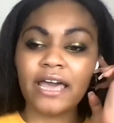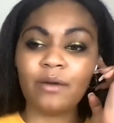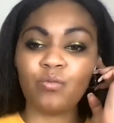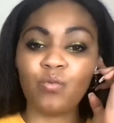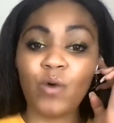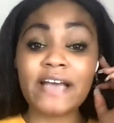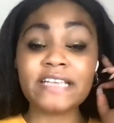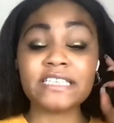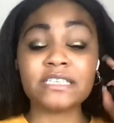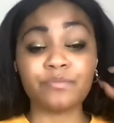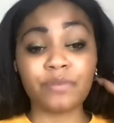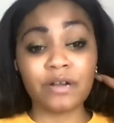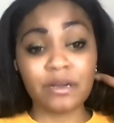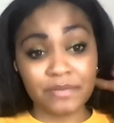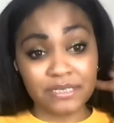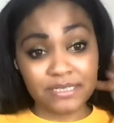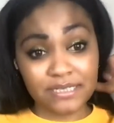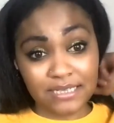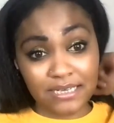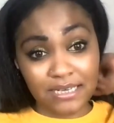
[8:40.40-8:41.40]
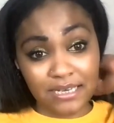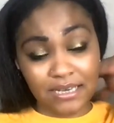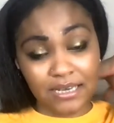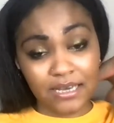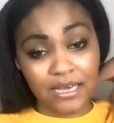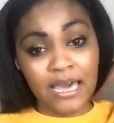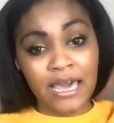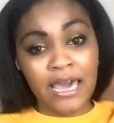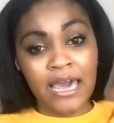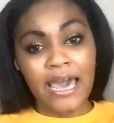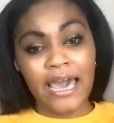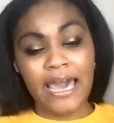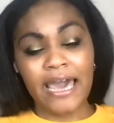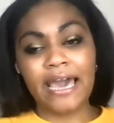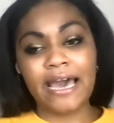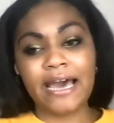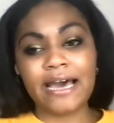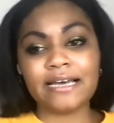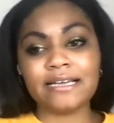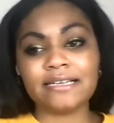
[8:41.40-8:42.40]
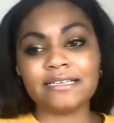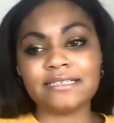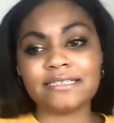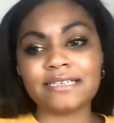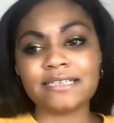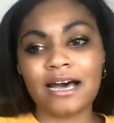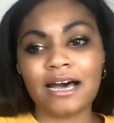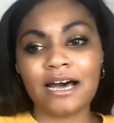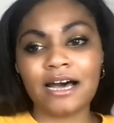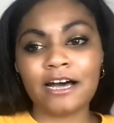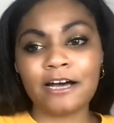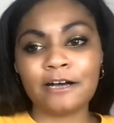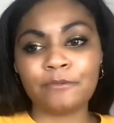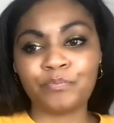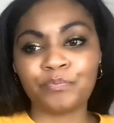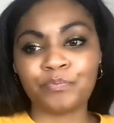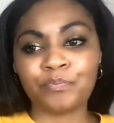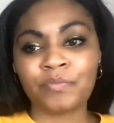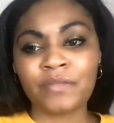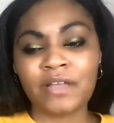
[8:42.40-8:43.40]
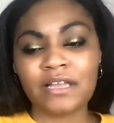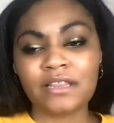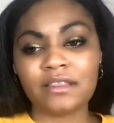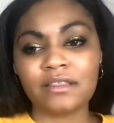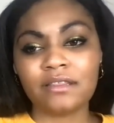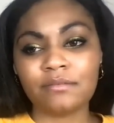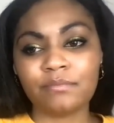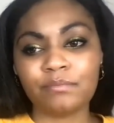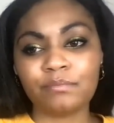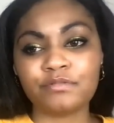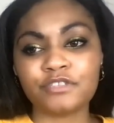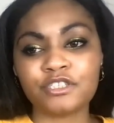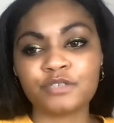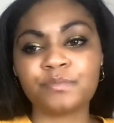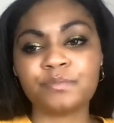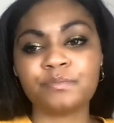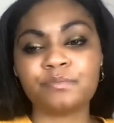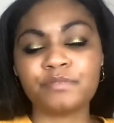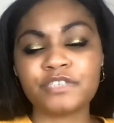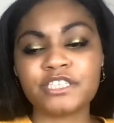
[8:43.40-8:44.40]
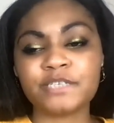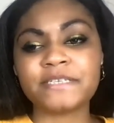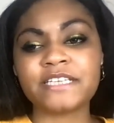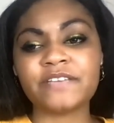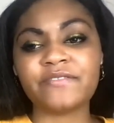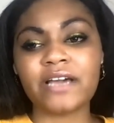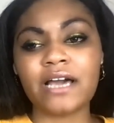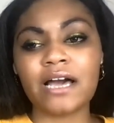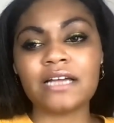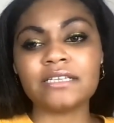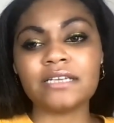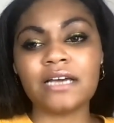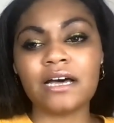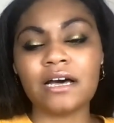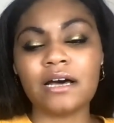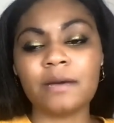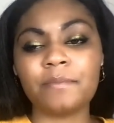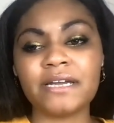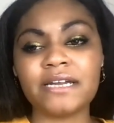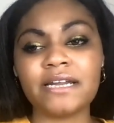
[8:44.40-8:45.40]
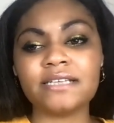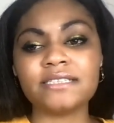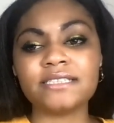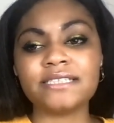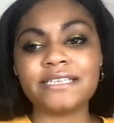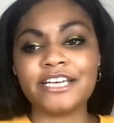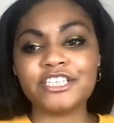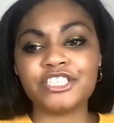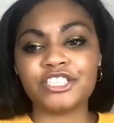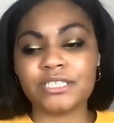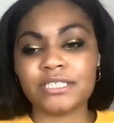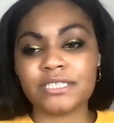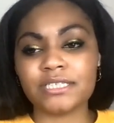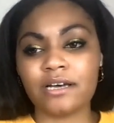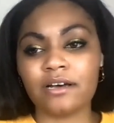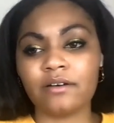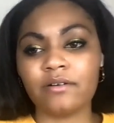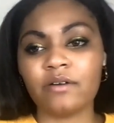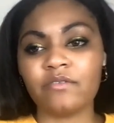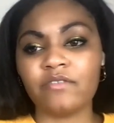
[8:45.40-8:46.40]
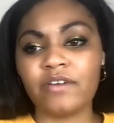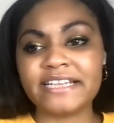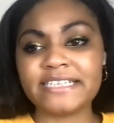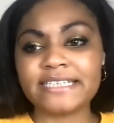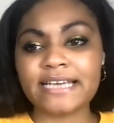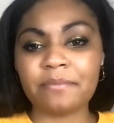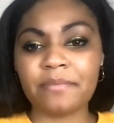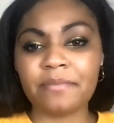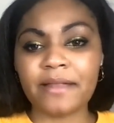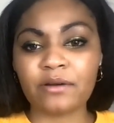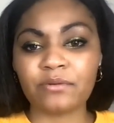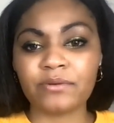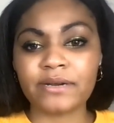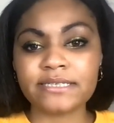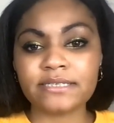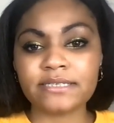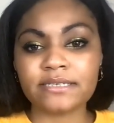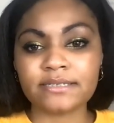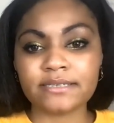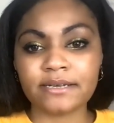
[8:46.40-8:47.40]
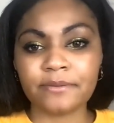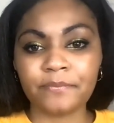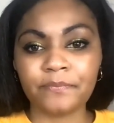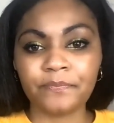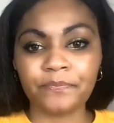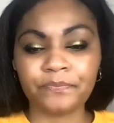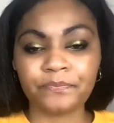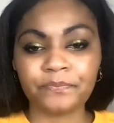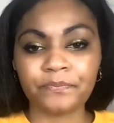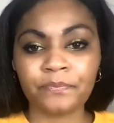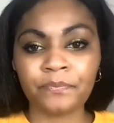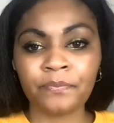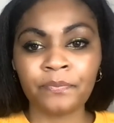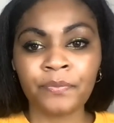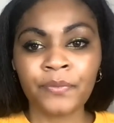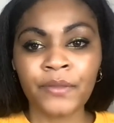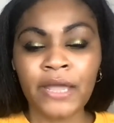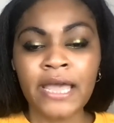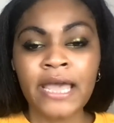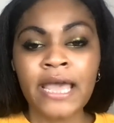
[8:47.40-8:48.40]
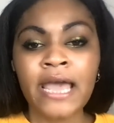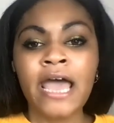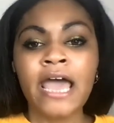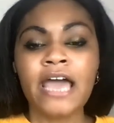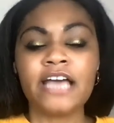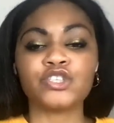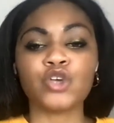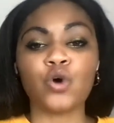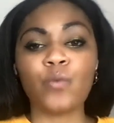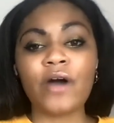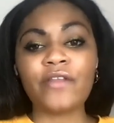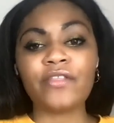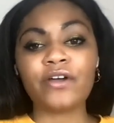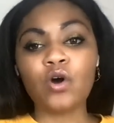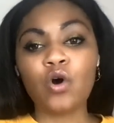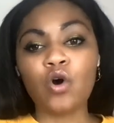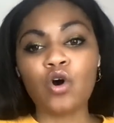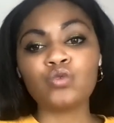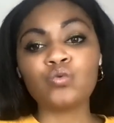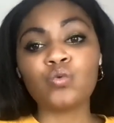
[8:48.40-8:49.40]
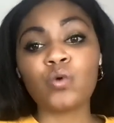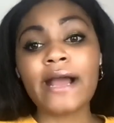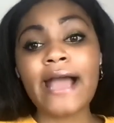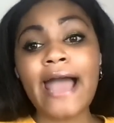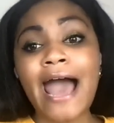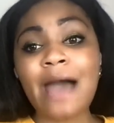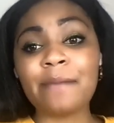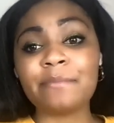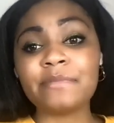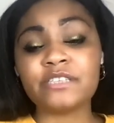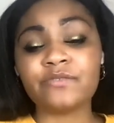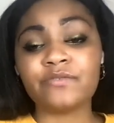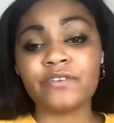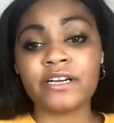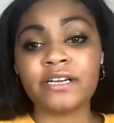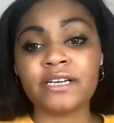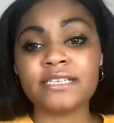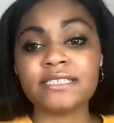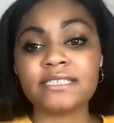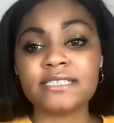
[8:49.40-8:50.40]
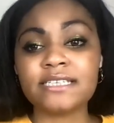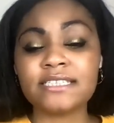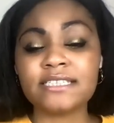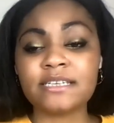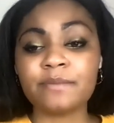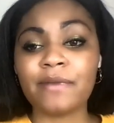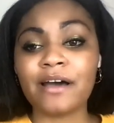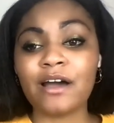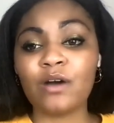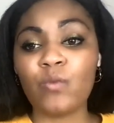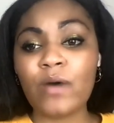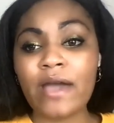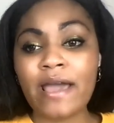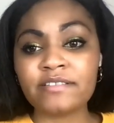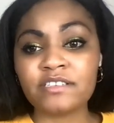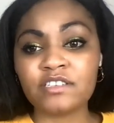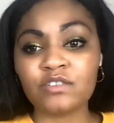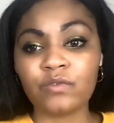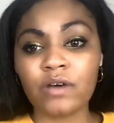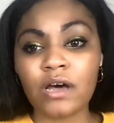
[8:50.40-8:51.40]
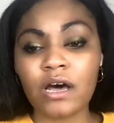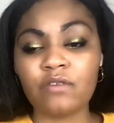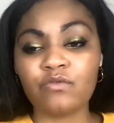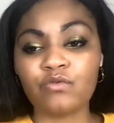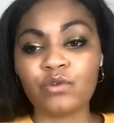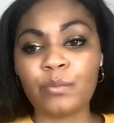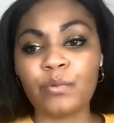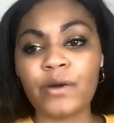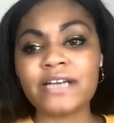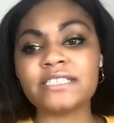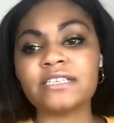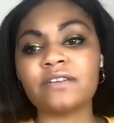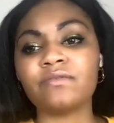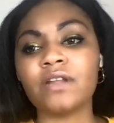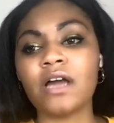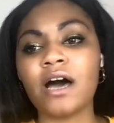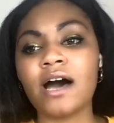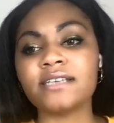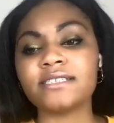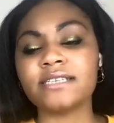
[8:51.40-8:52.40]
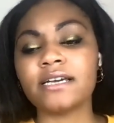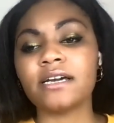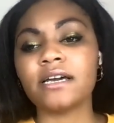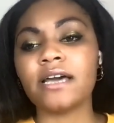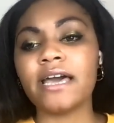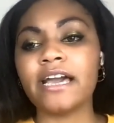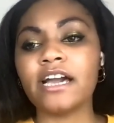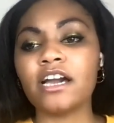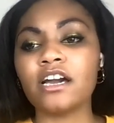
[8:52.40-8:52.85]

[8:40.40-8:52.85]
white supremacy and specific enunciations of anti-Black racism. And so while the Cold War atmosphere, assisted by waves of repressive laws and